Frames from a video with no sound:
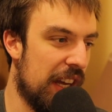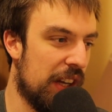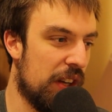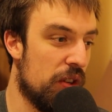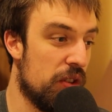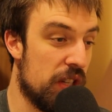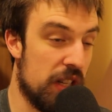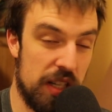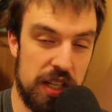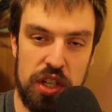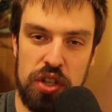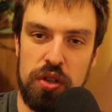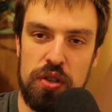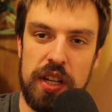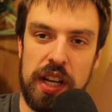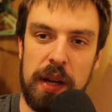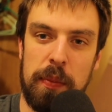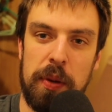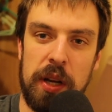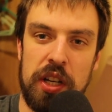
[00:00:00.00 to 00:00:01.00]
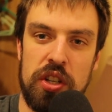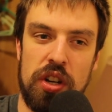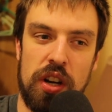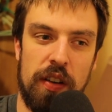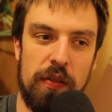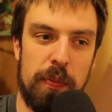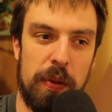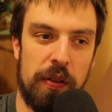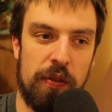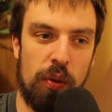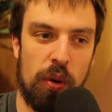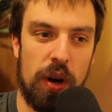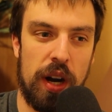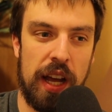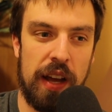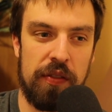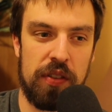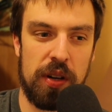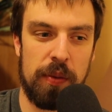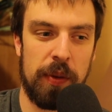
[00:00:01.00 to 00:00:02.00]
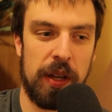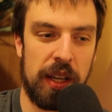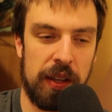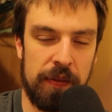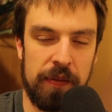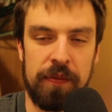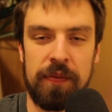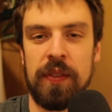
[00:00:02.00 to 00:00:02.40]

he goes, did you take a picture of before and after? I'm like,